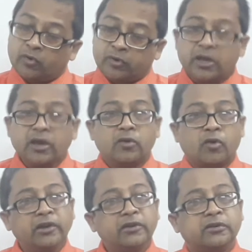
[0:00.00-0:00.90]
Okay,
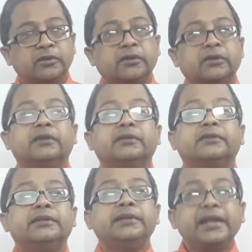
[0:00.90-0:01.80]
got it?
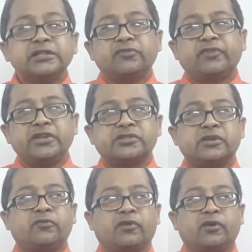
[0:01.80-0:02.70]
The next
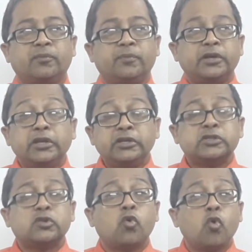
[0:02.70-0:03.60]
phrasal verb
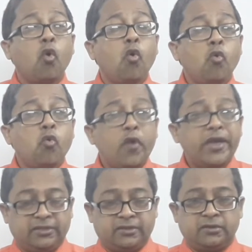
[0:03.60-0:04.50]
is go
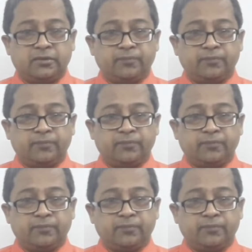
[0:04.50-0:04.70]
with.